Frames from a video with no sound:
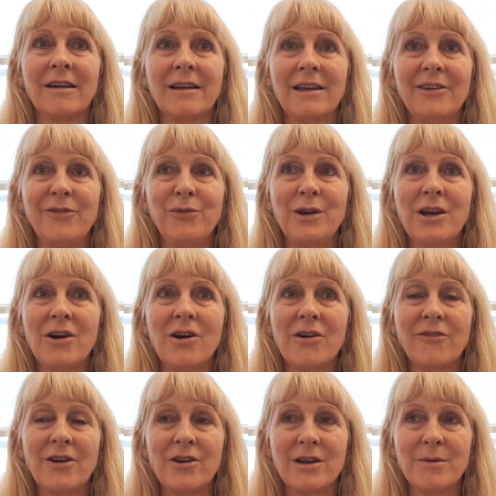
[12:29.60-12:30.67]
If we are
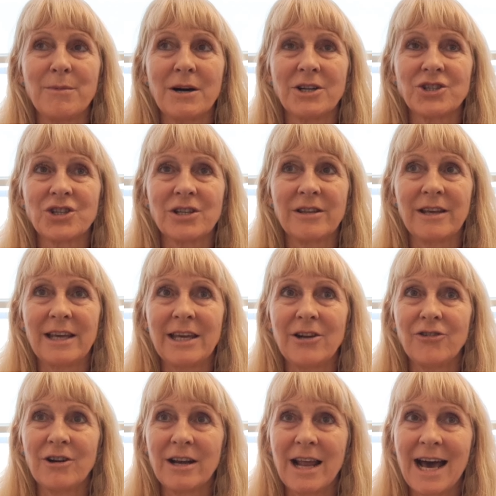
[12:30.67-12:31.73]
very much in the
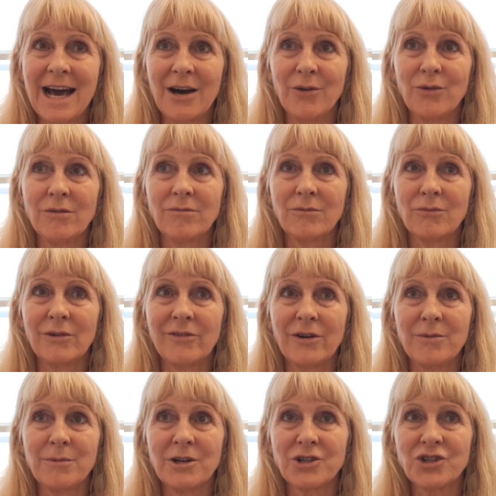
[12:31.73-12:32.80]
here and now, we're
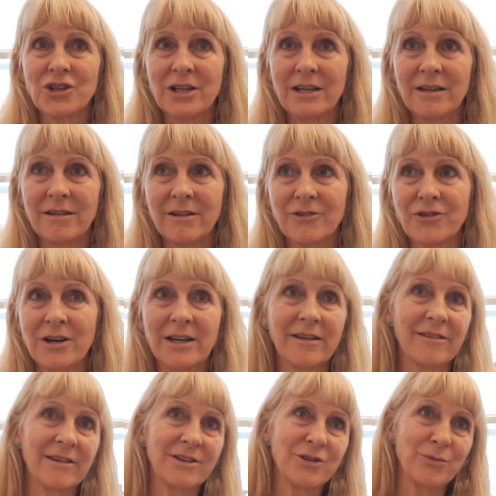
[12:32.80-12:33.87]
very much in the training
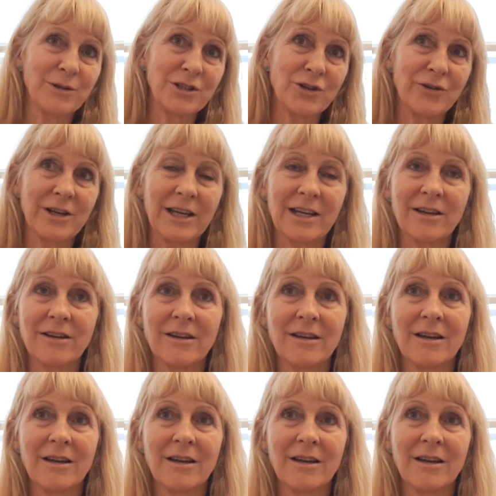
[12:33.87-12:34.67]
session we're doing,